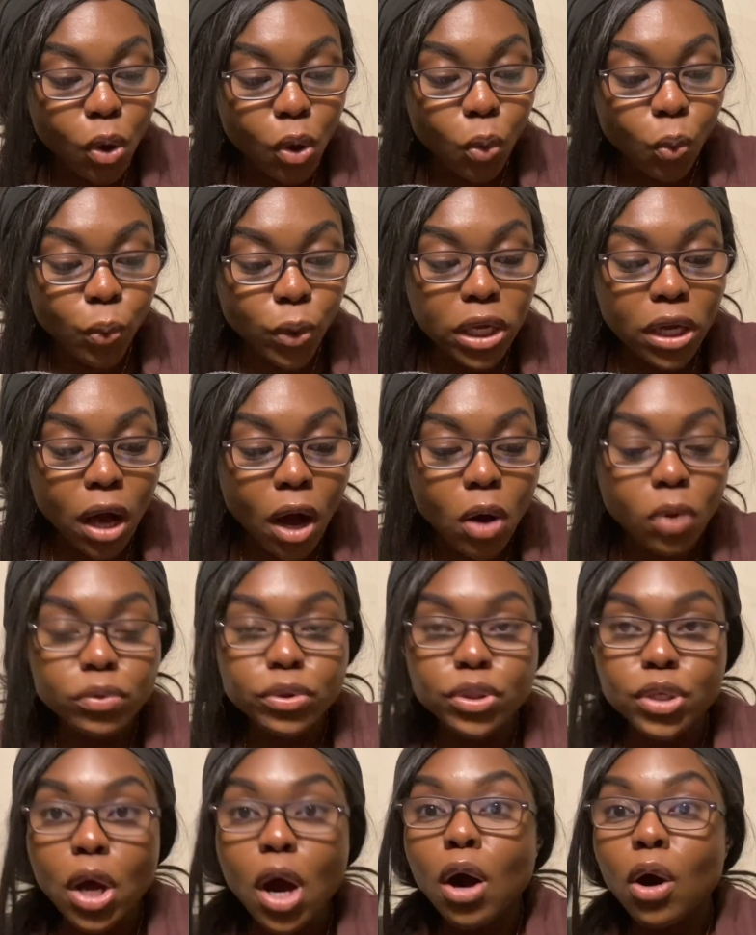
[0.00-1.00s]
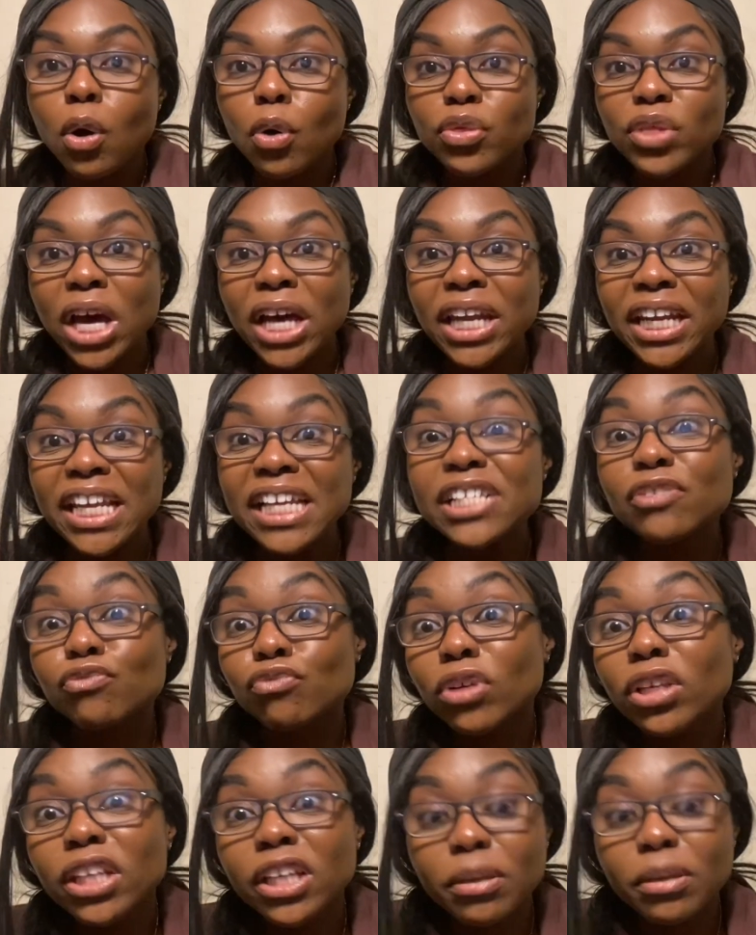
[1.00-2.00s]
we all know that it's
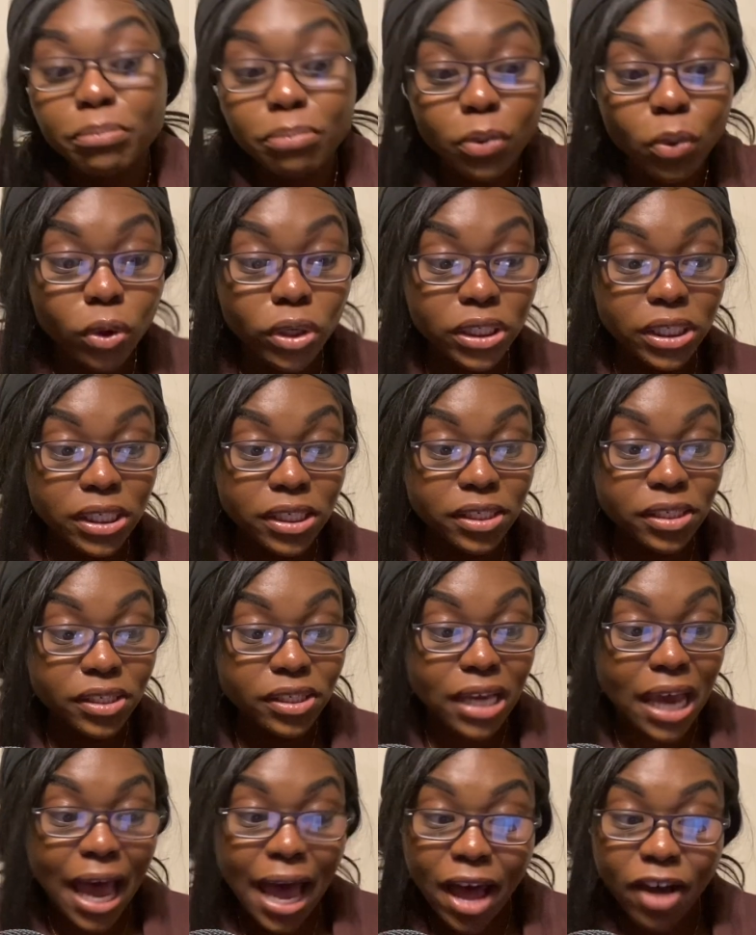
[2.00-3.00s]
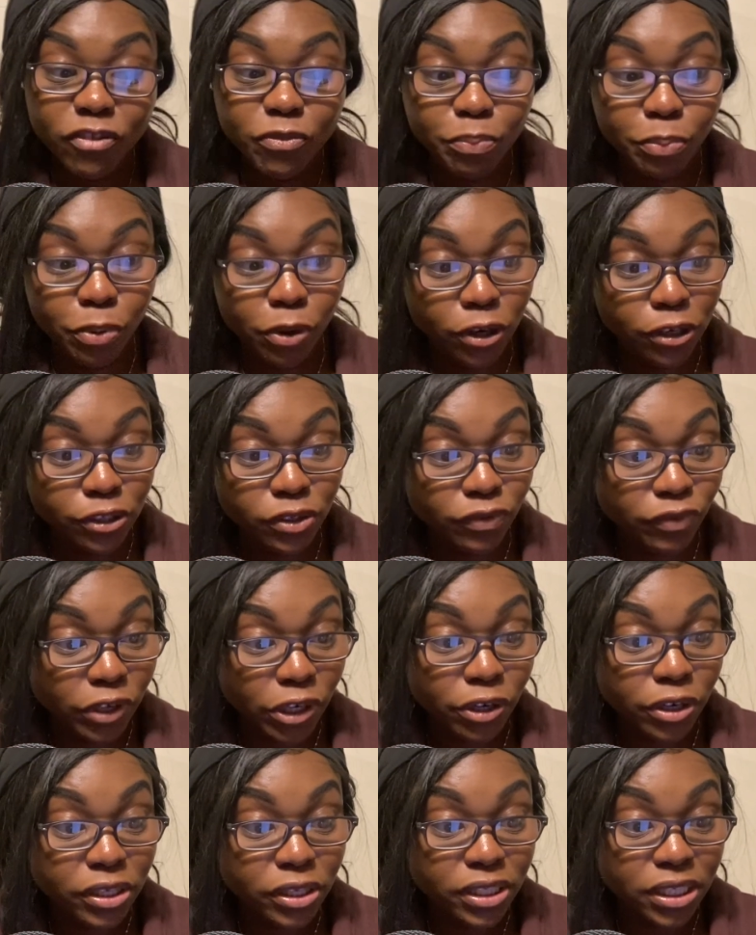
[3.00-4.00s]
really important to have
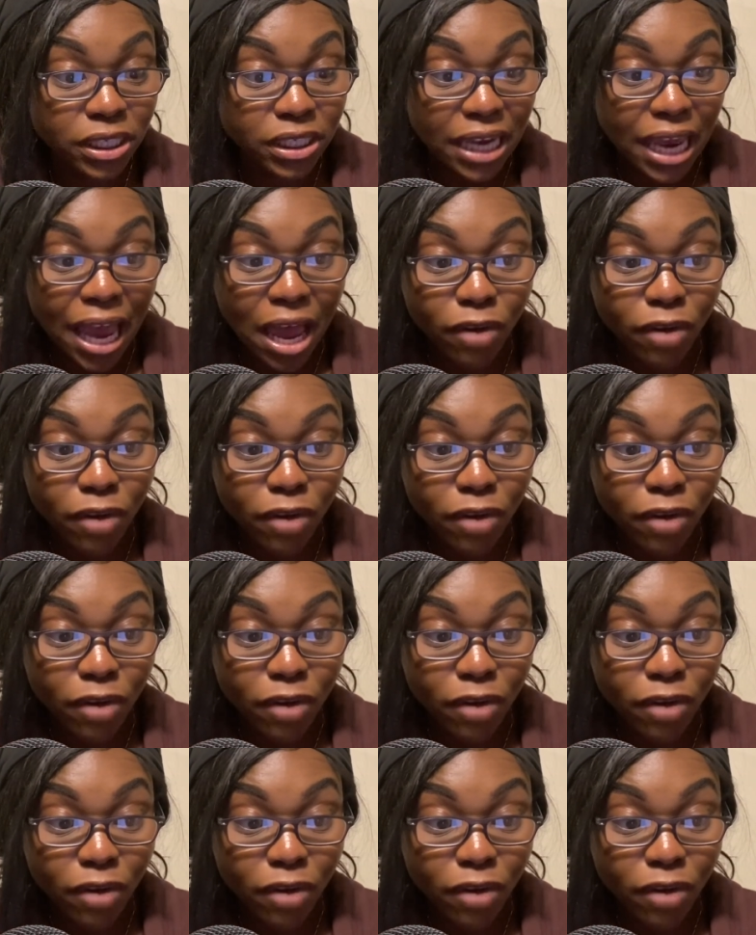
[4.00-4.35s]
perseverance and to have